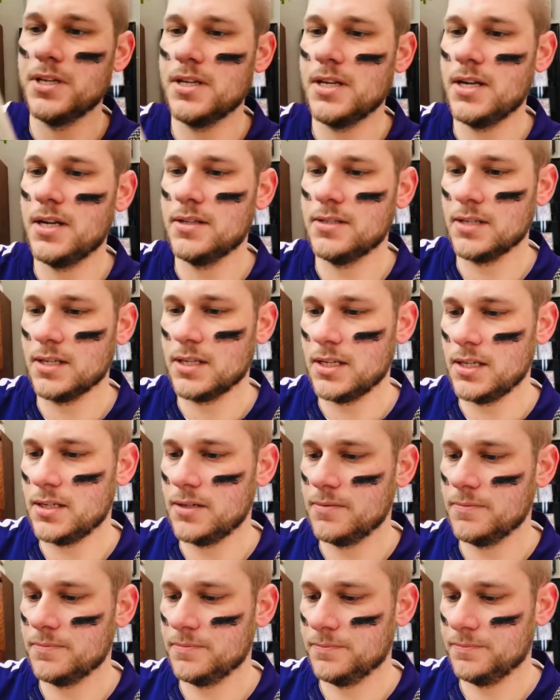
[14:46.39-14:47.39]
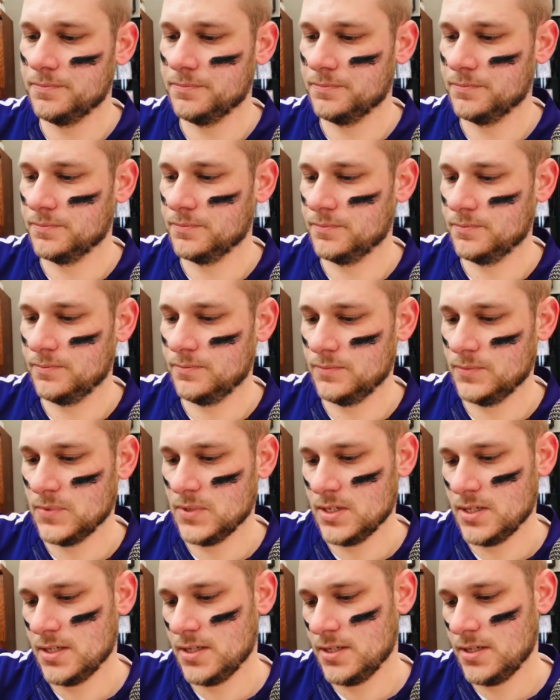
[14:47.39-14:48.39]
neat as a kid.
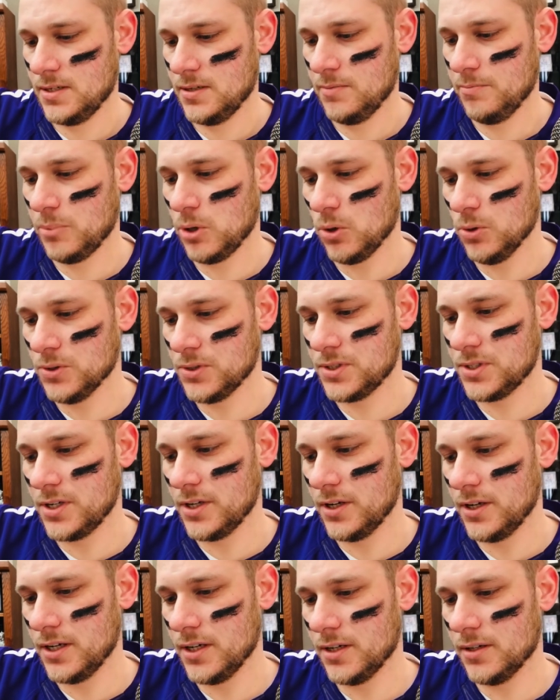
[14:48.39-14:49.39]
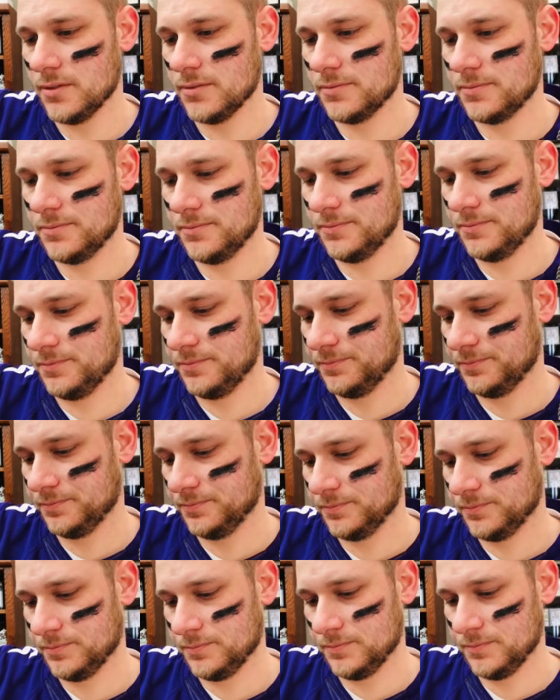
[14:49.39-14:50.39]
Post cereal,
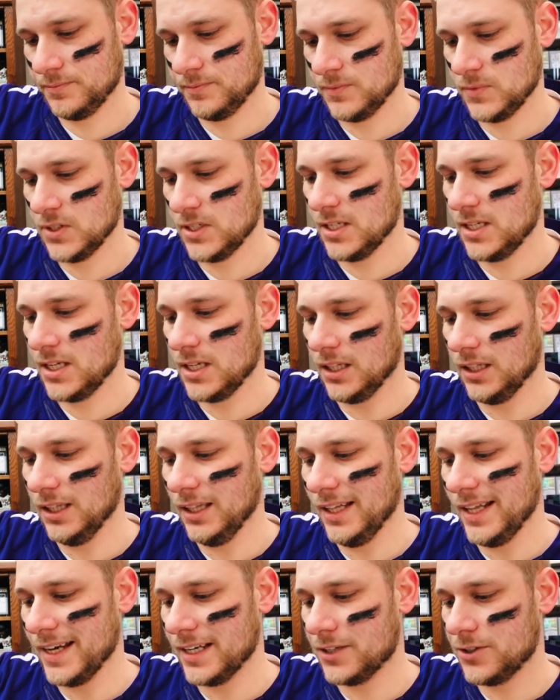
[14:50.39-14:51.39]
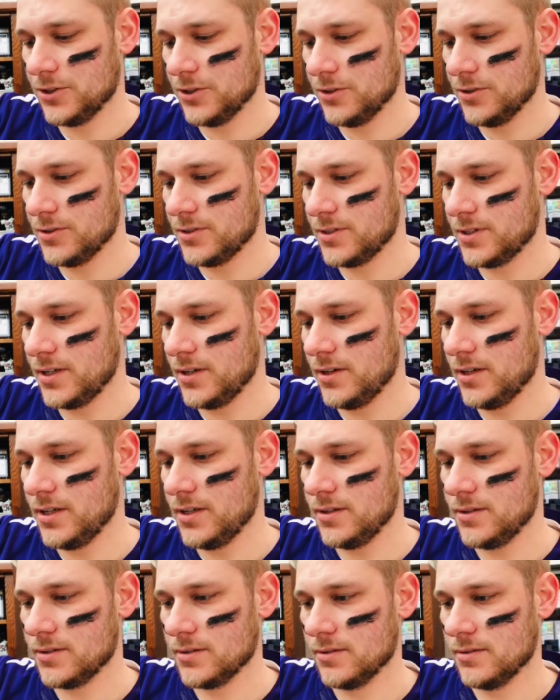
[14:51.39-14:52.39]
collector's
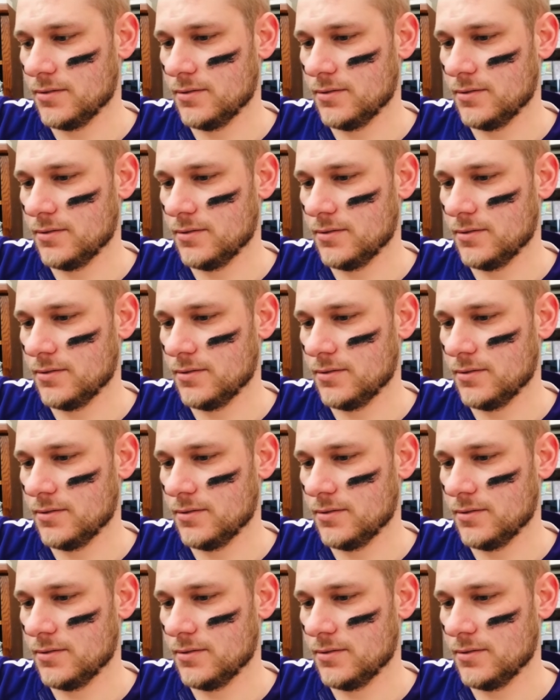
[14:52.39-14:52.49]
series.